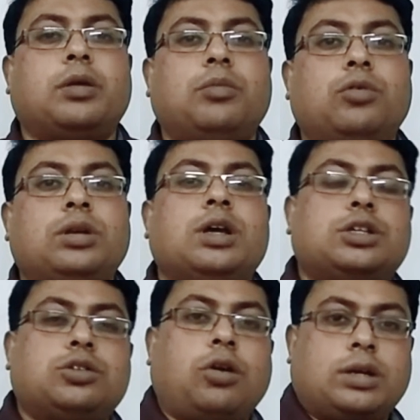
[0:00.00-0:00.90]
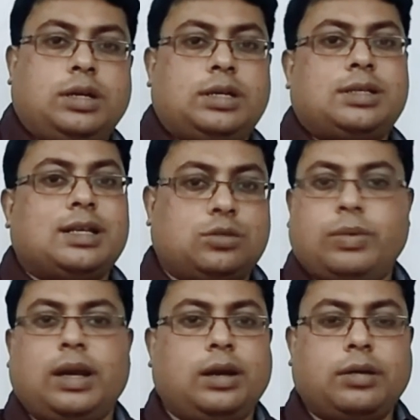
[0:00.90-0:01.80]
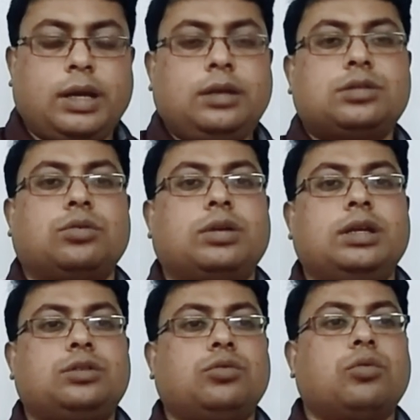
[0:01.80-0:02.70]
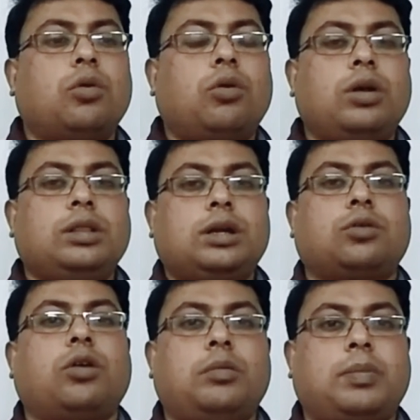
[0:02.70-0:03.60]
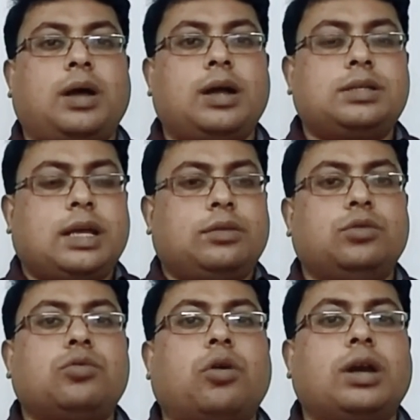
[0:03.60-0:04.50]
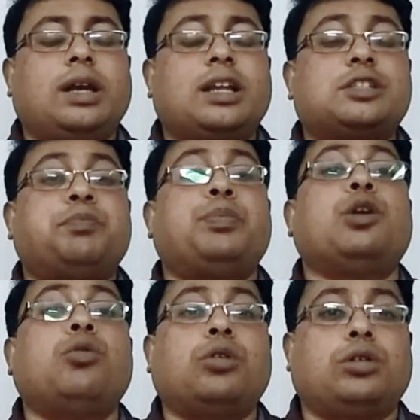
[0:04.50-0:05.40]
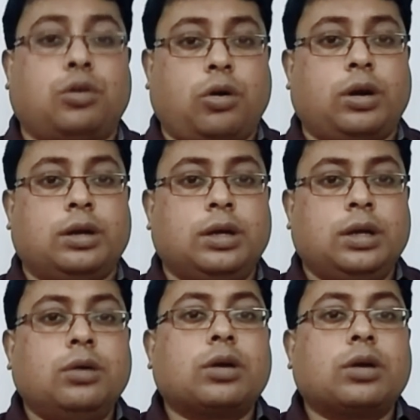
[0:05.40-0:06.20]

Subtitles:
promote shortness as well, right? So he took all the tall plants, and you call it as pure tall.